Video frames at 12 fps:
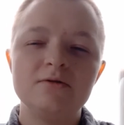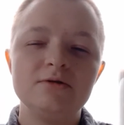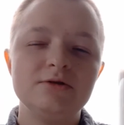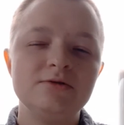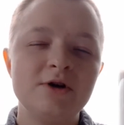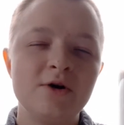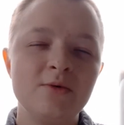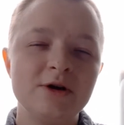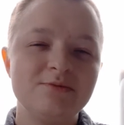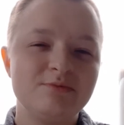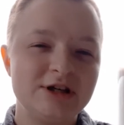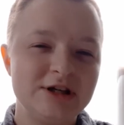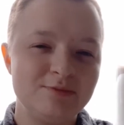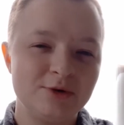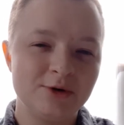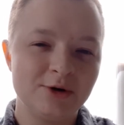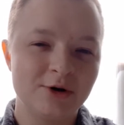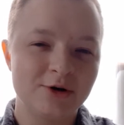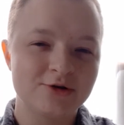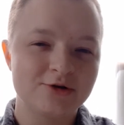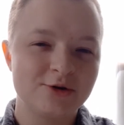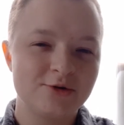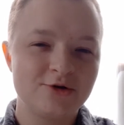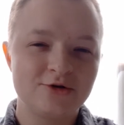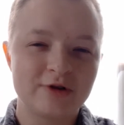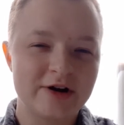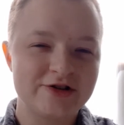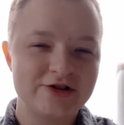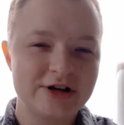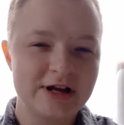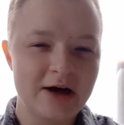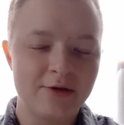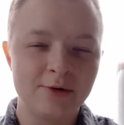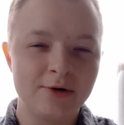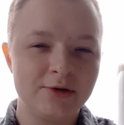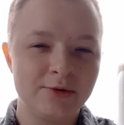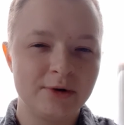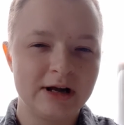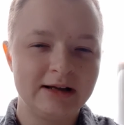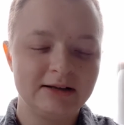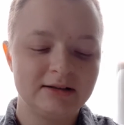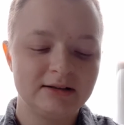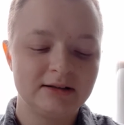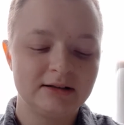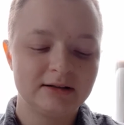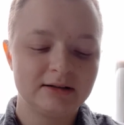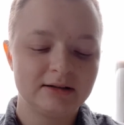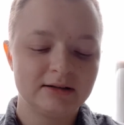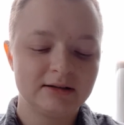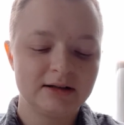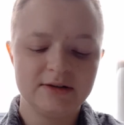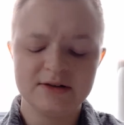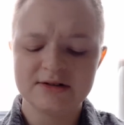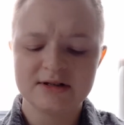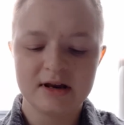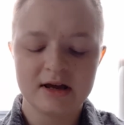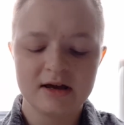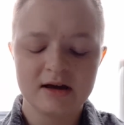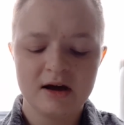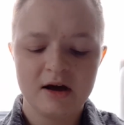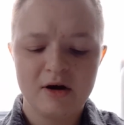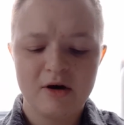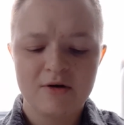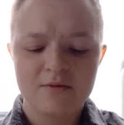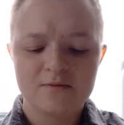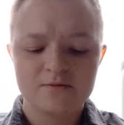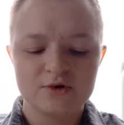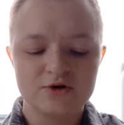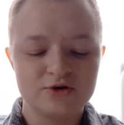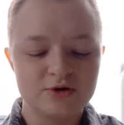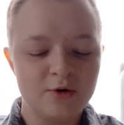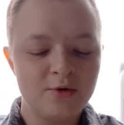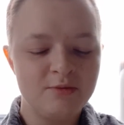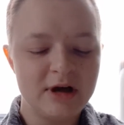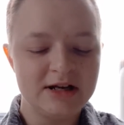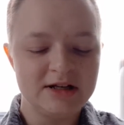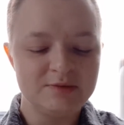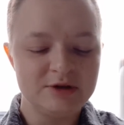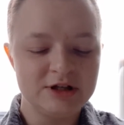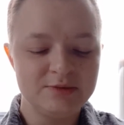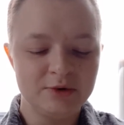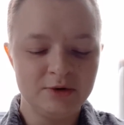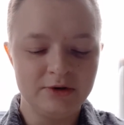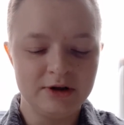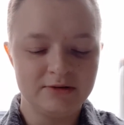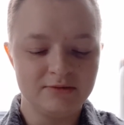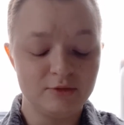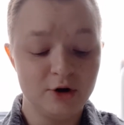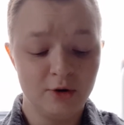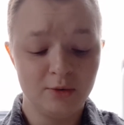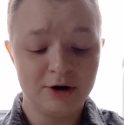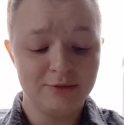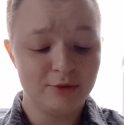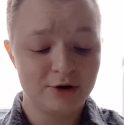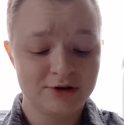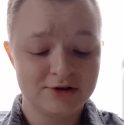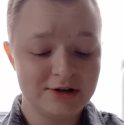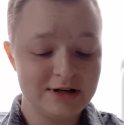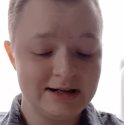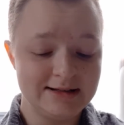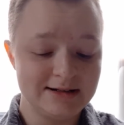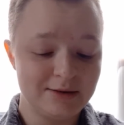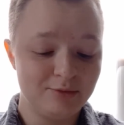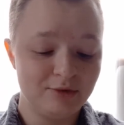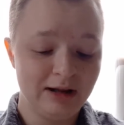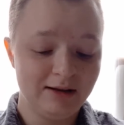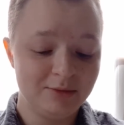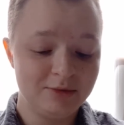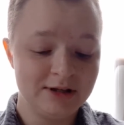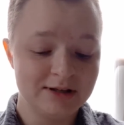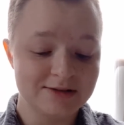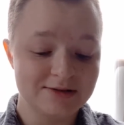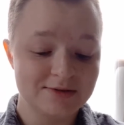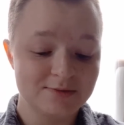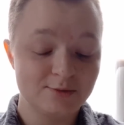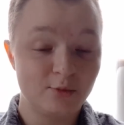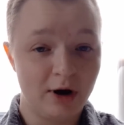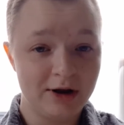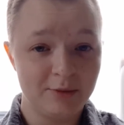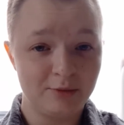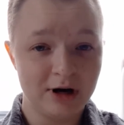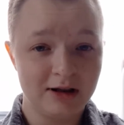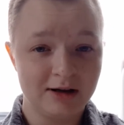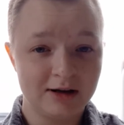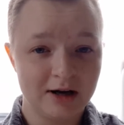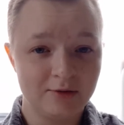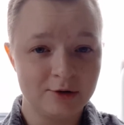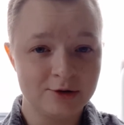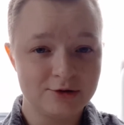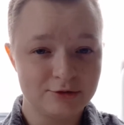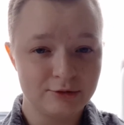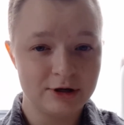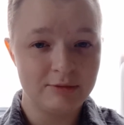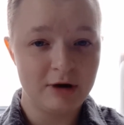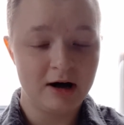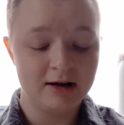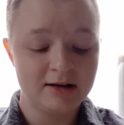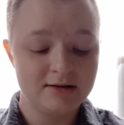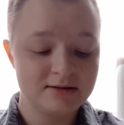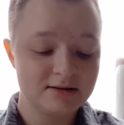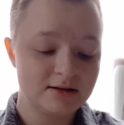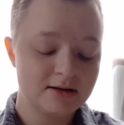You know when people are so crushed together in the rain? In the city, so many people that no one person needs an umbrella because one umbrella covers 3 bodies.